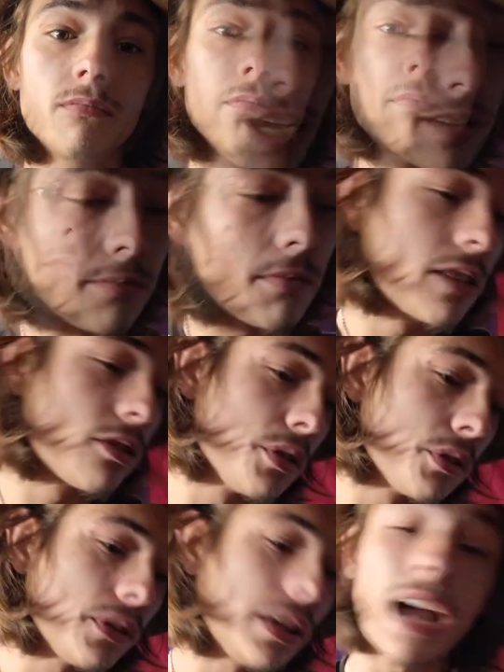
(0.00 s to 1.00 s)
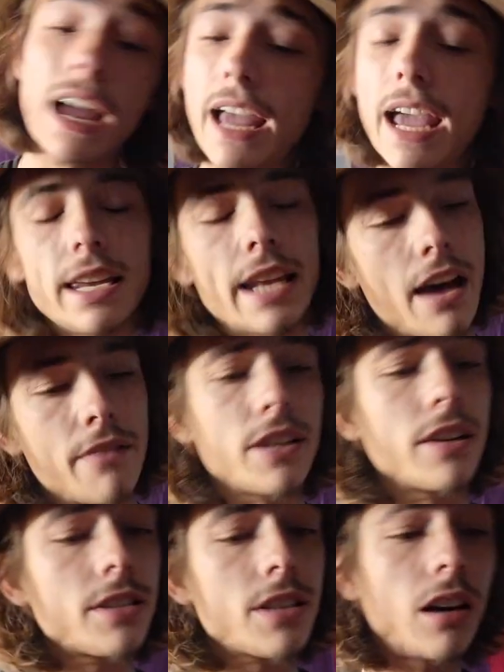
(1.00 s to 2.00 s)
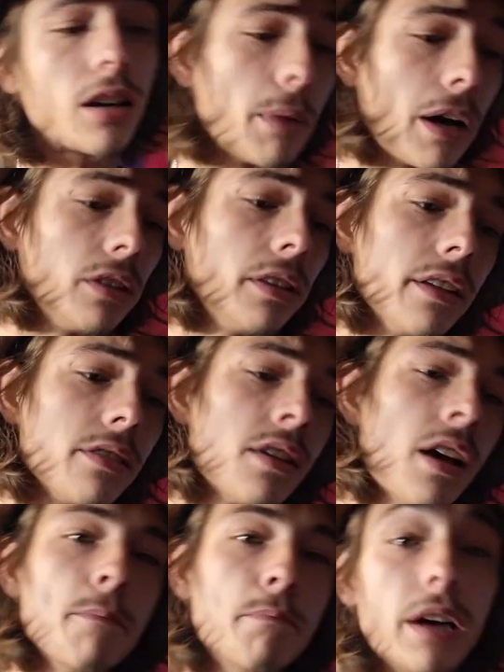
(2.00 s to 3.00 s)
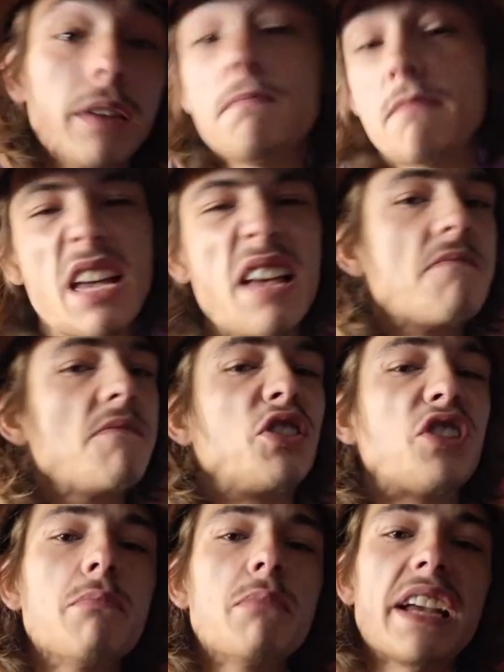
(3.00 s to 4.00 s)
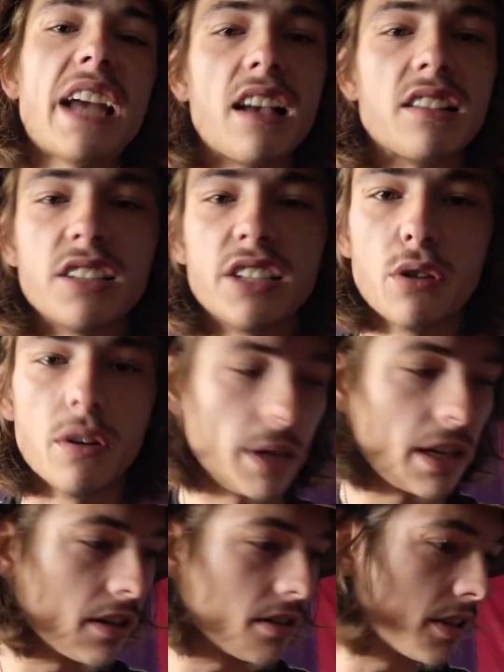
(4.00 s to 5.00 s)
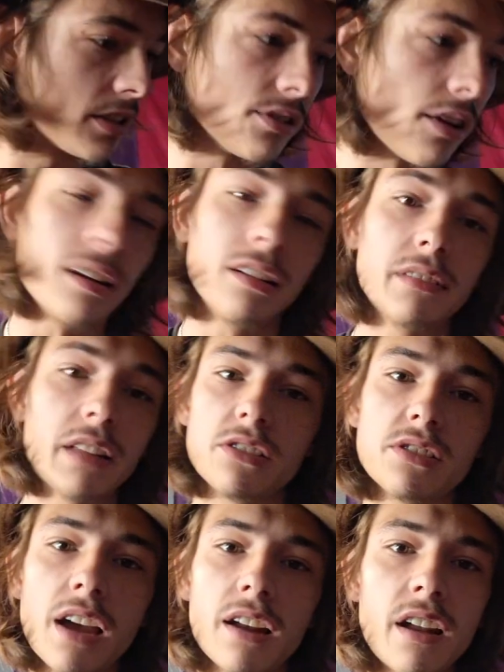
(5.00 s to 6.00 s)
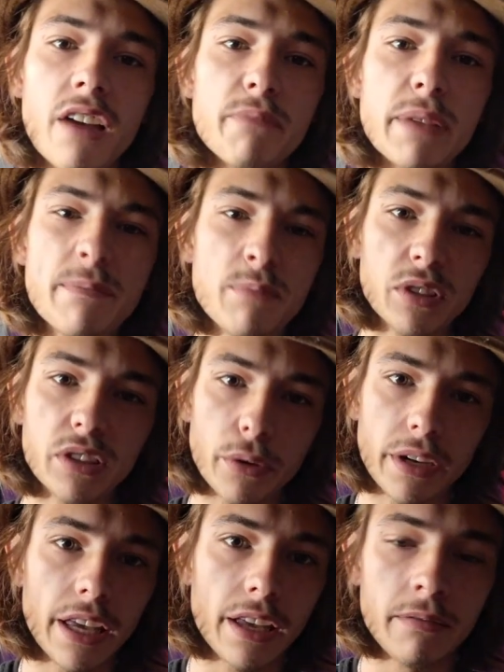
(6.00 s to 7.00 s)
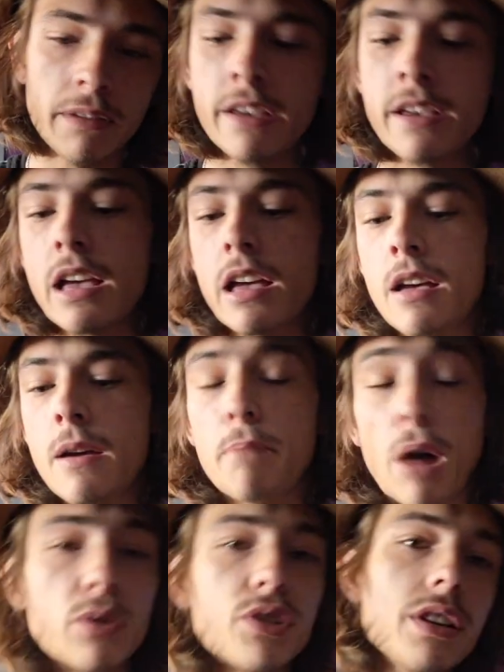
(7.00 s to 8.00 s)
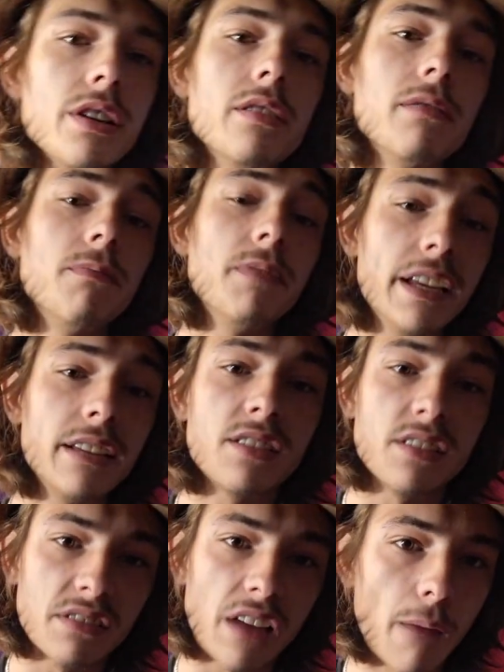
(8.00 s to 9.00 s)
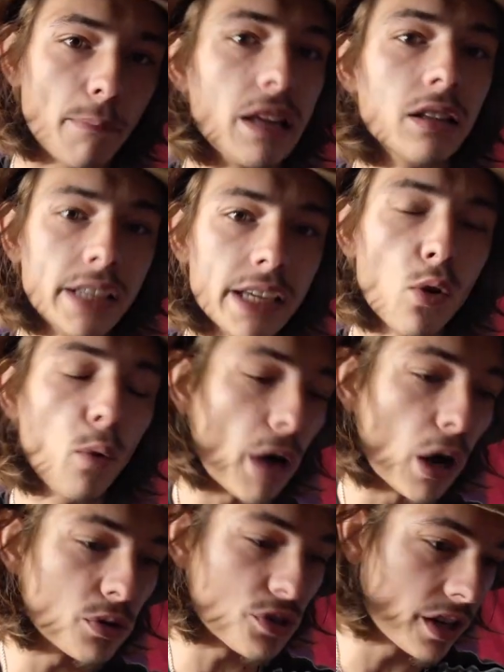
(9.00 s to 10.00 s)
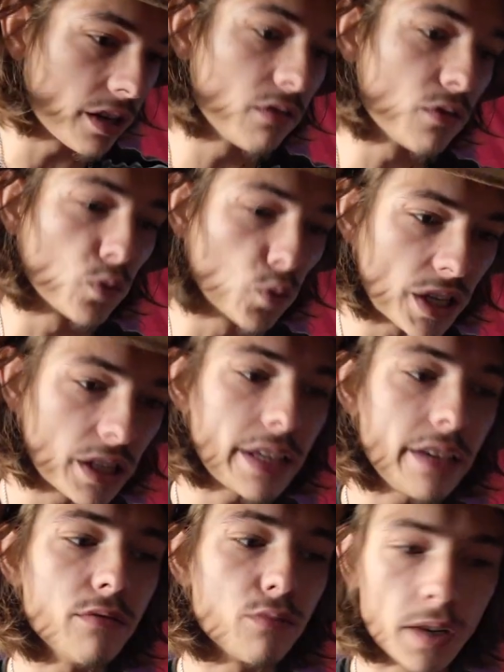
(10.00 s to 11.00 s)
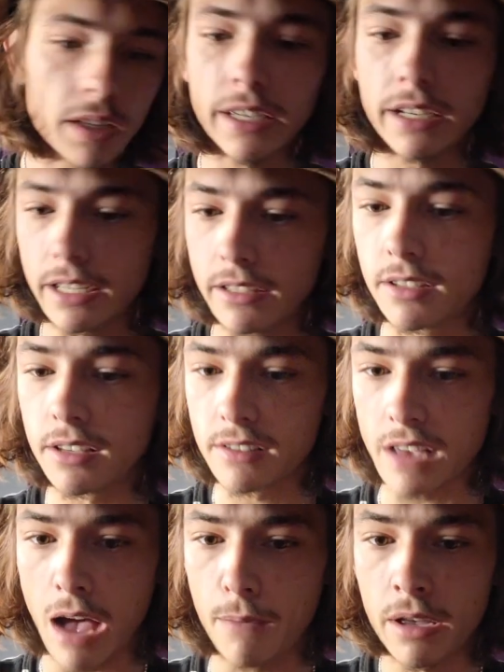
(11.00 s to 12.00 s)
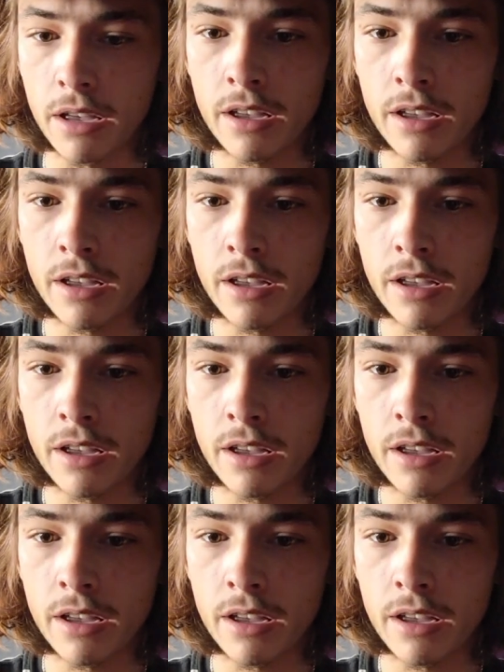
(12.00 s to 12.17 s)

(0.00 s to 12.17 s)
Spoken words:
And truthfully, I hate having to talk about this, but somebody has to do it because there's not enough people doing it. Poaching needs to stop. Illegal poaching really needs to stop.